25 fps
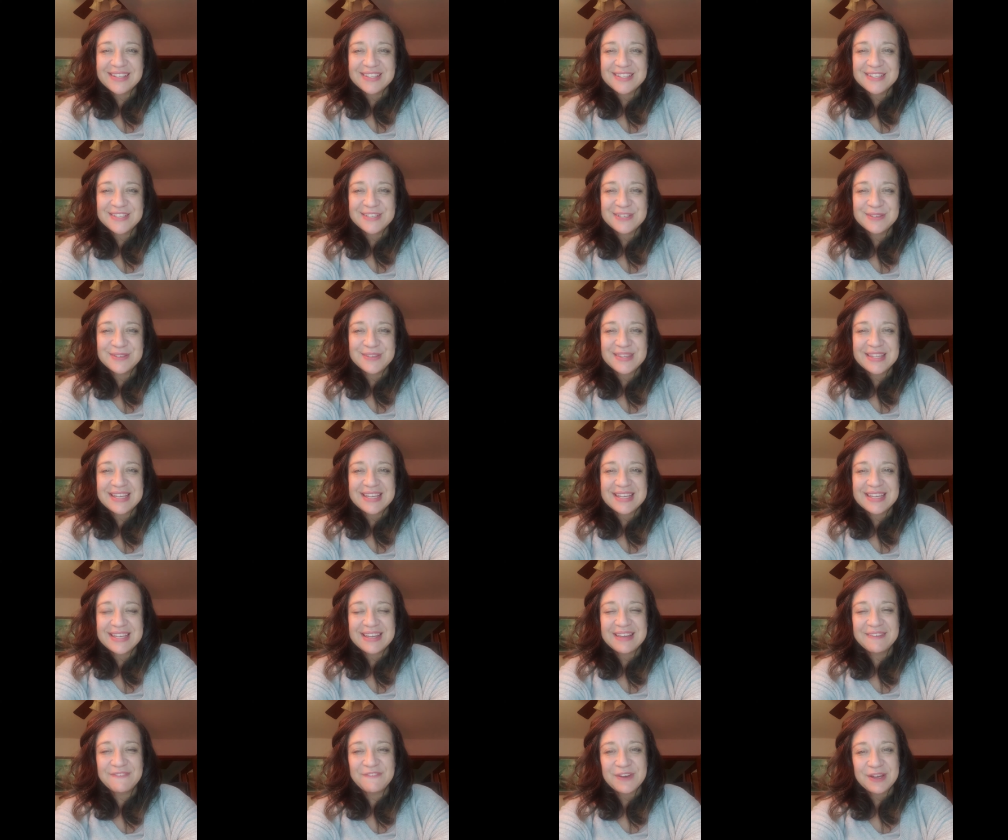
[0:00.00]
into
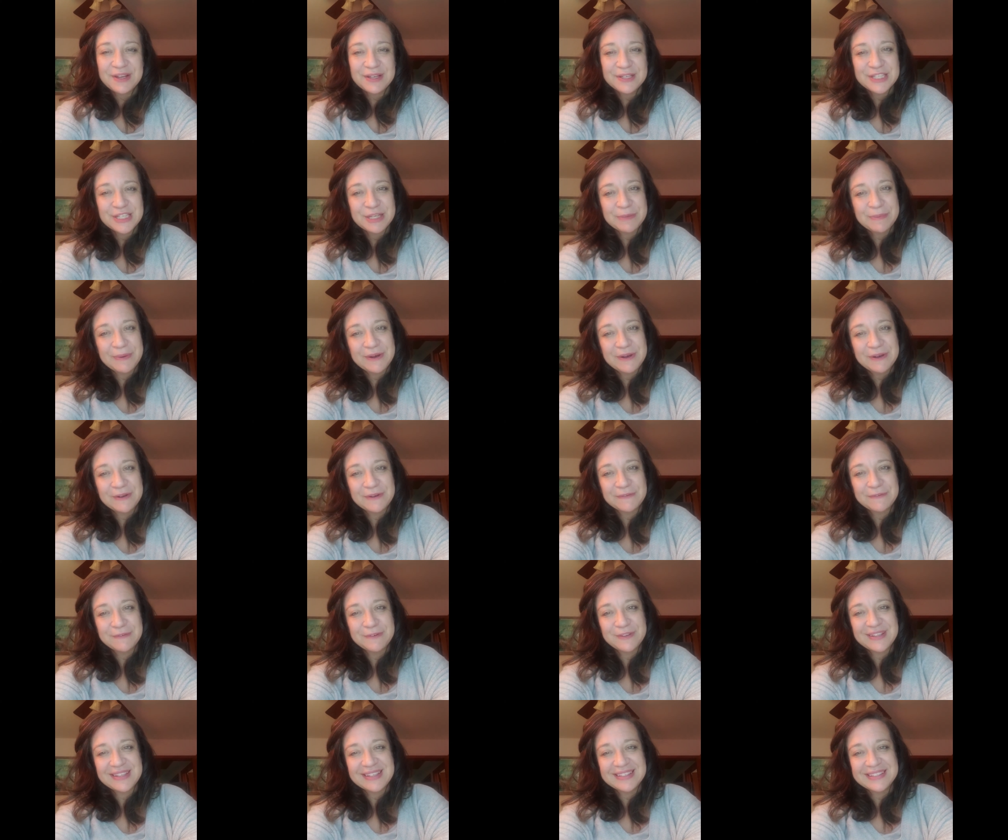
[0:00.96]
the fellowship hall
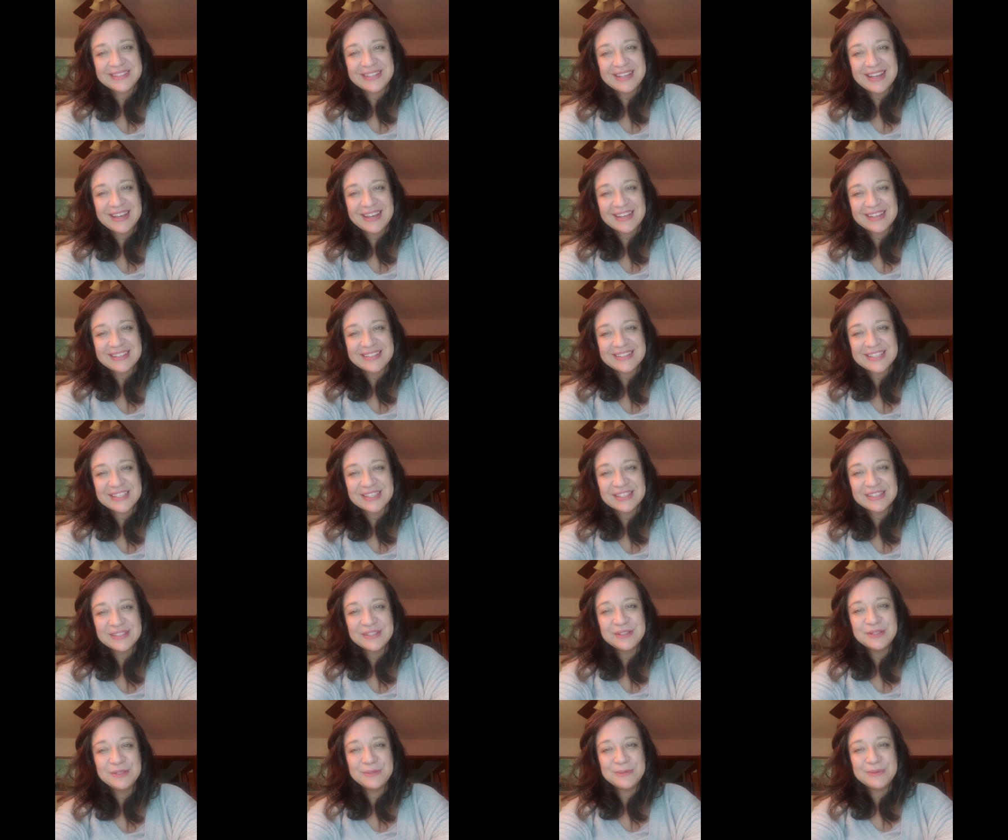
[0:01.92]
for the net,
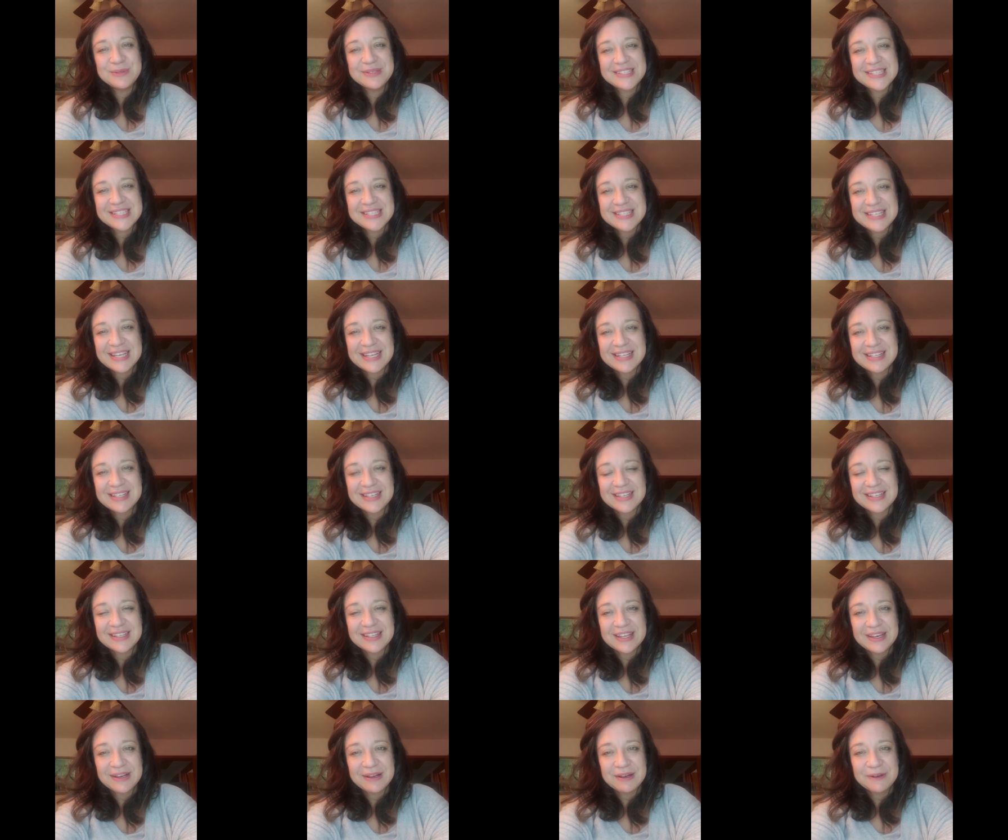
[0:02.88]
who is
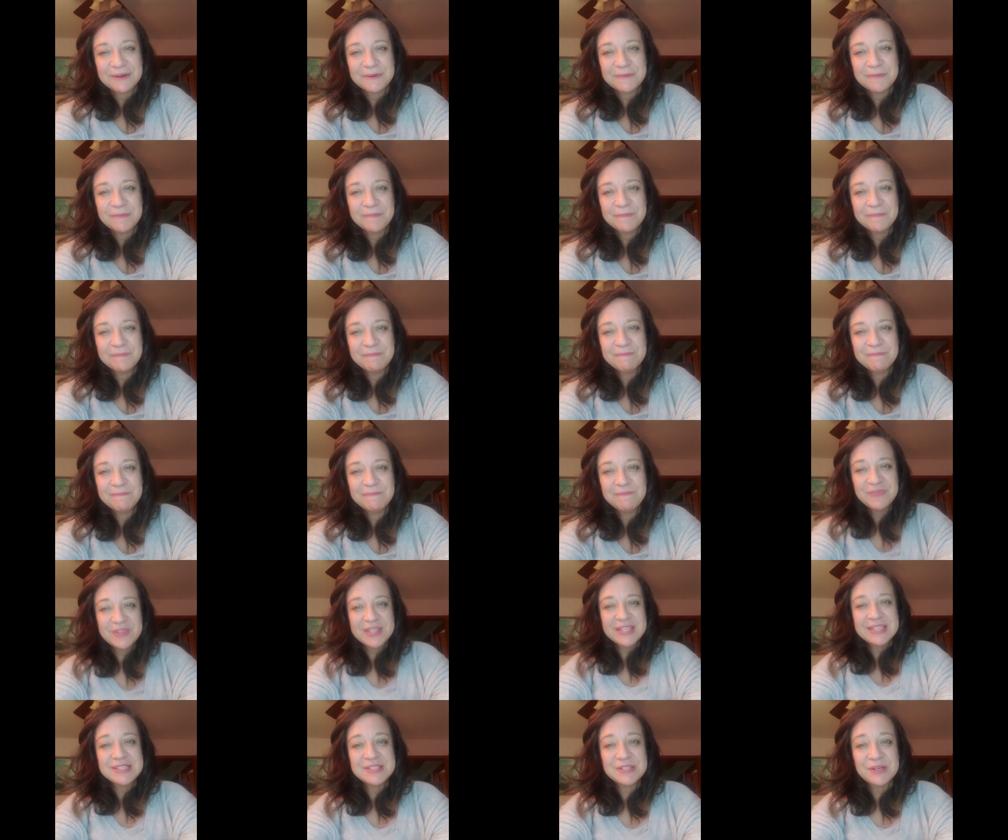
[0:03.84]
standing there?
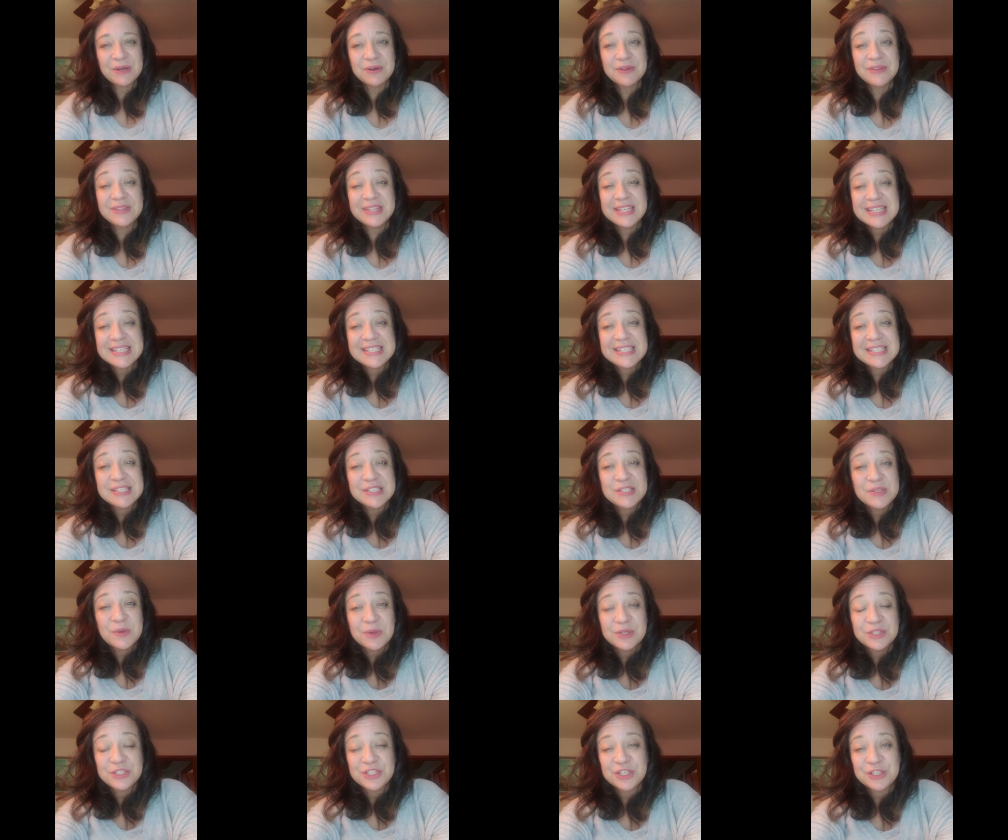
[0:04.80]
This, this is
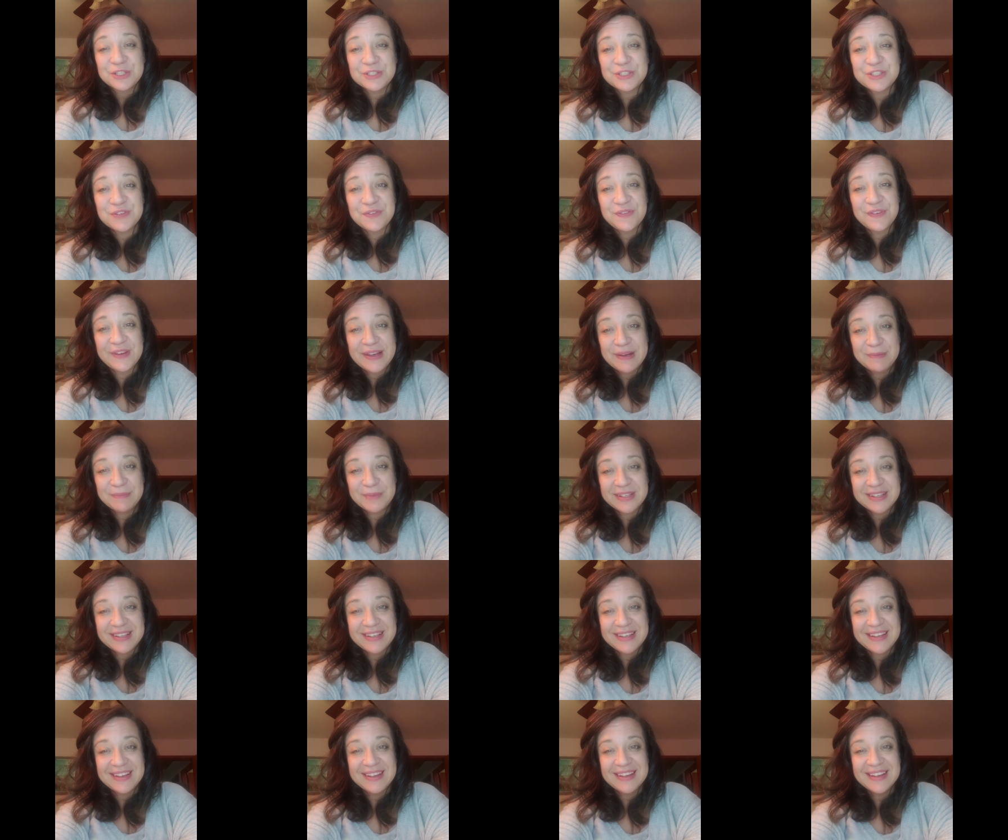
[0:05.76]
your church
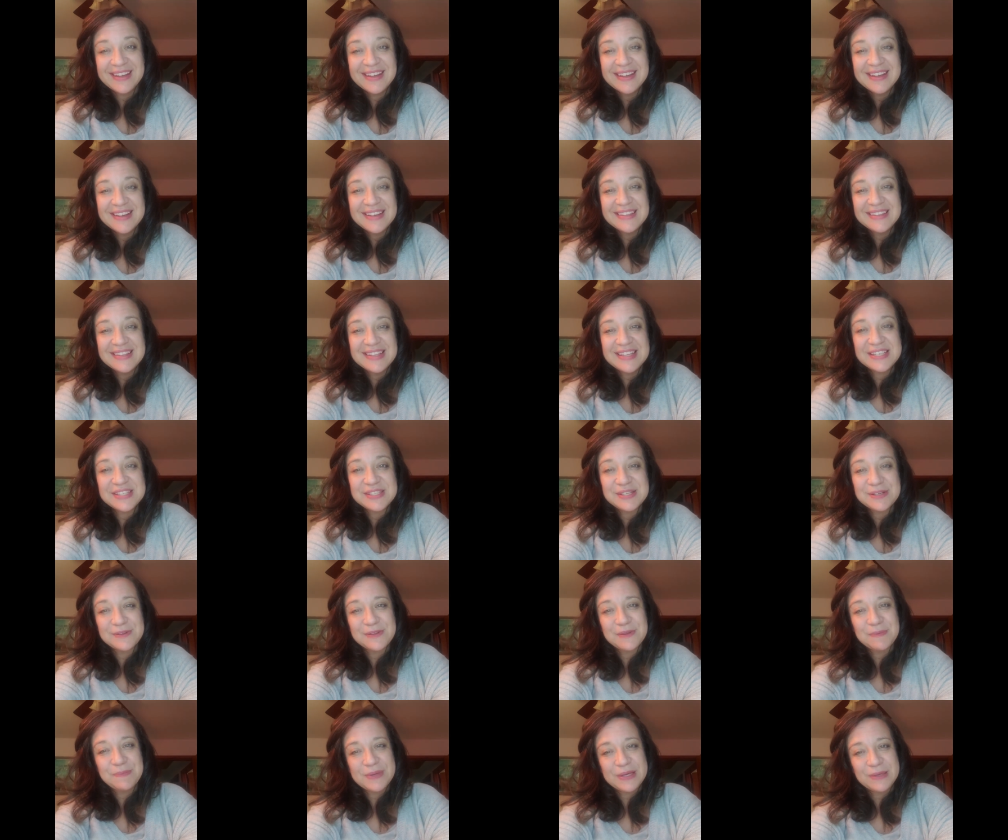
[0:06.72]
family. These
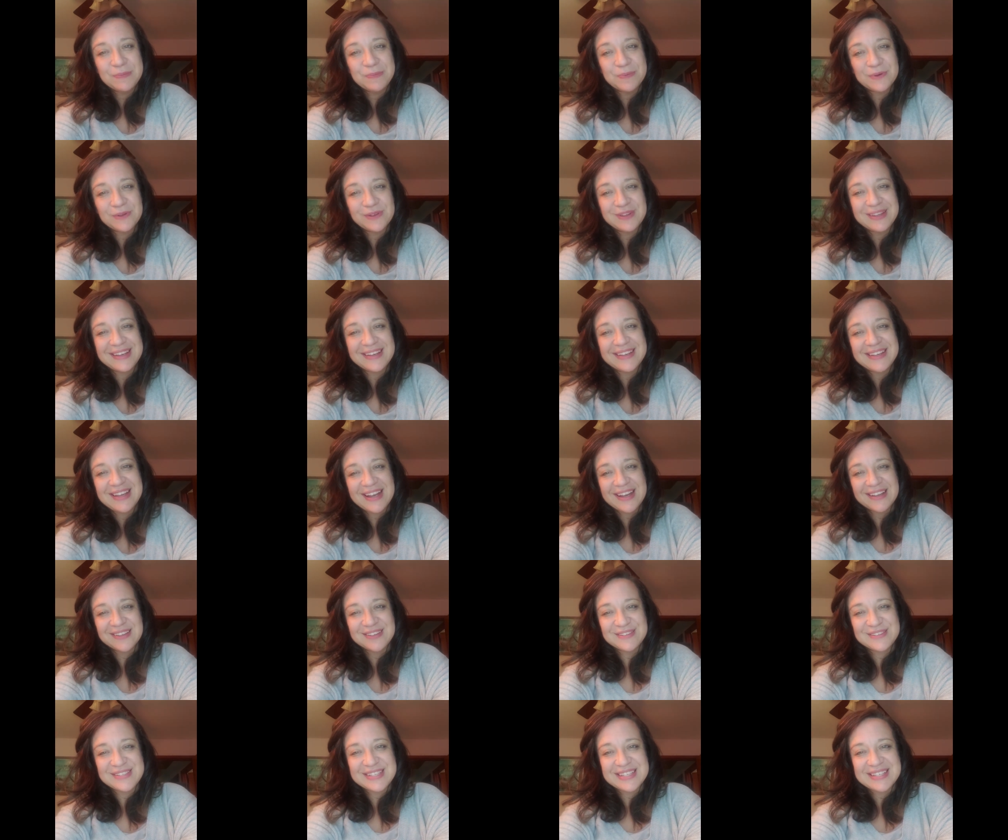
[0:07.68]
are the people that
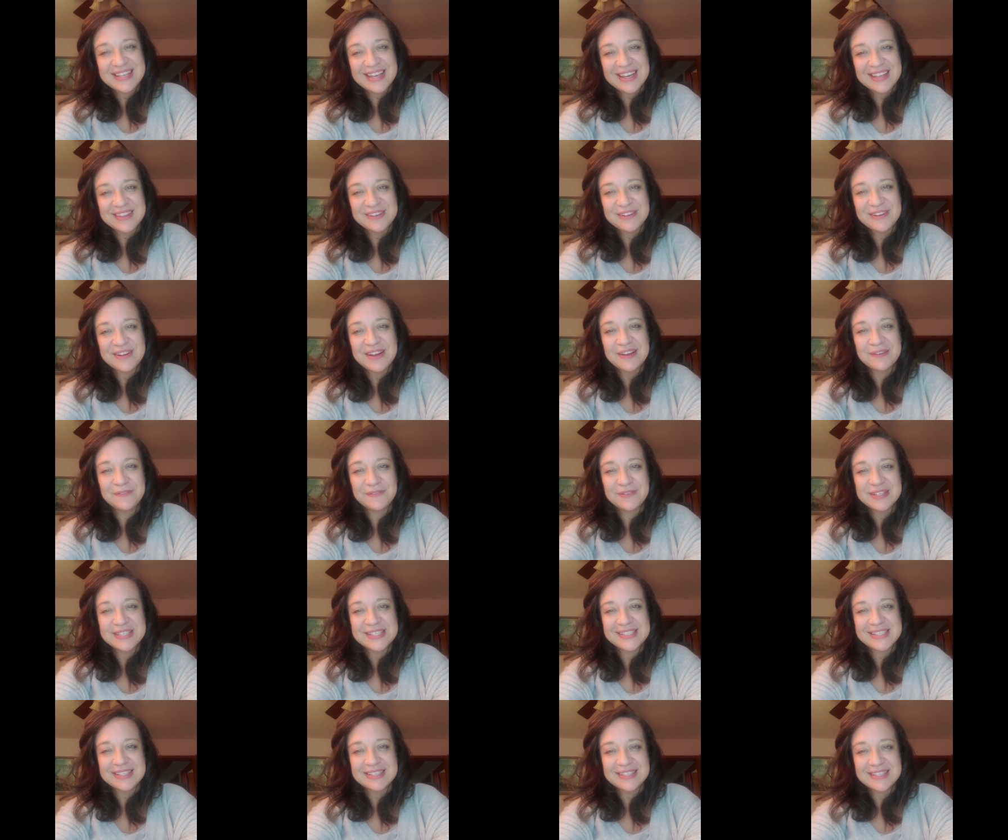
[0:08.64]
gather together every
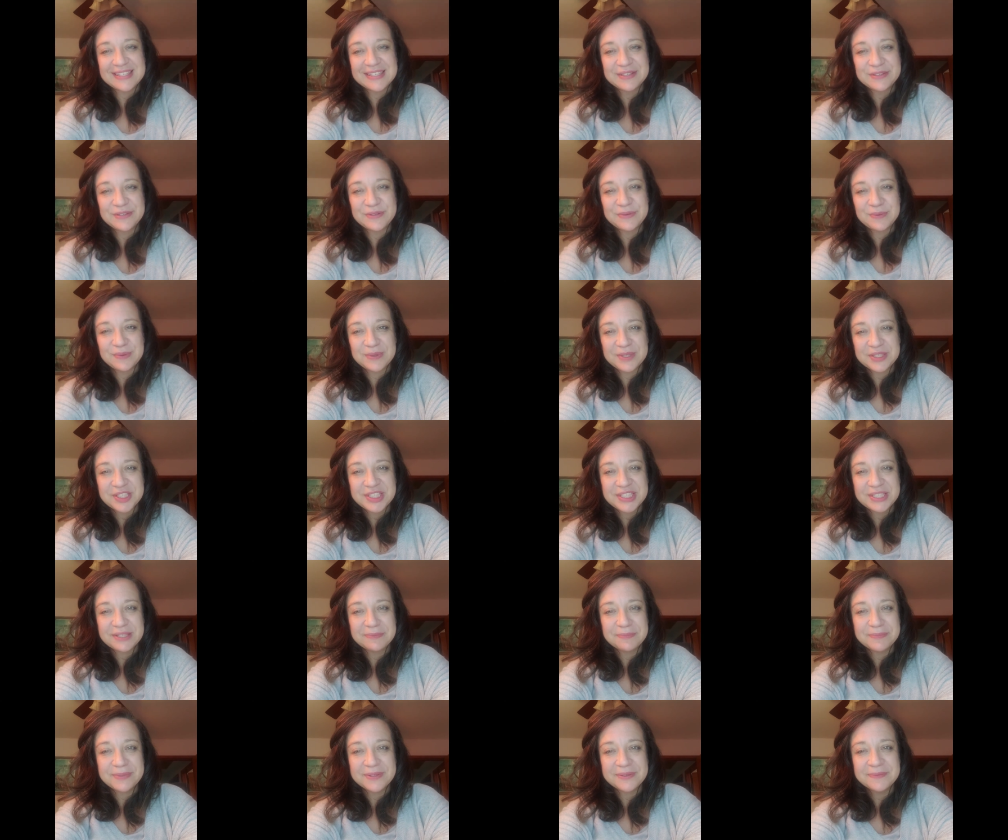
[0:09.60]
Sunday to
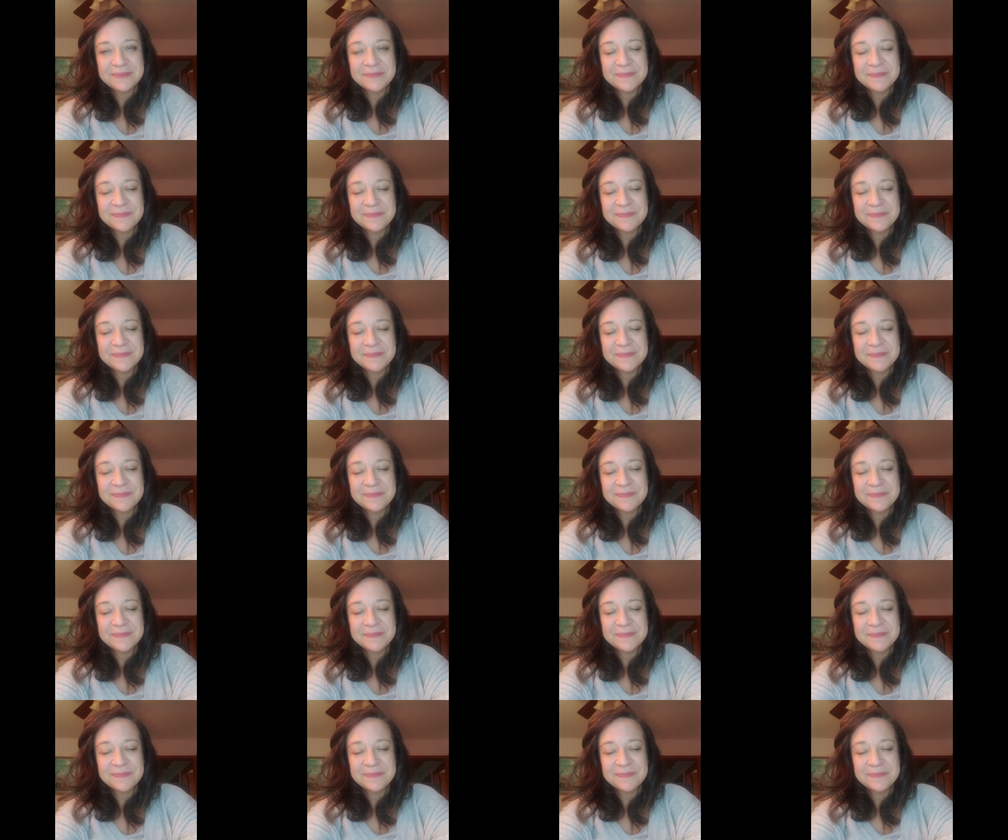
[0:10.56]
worship.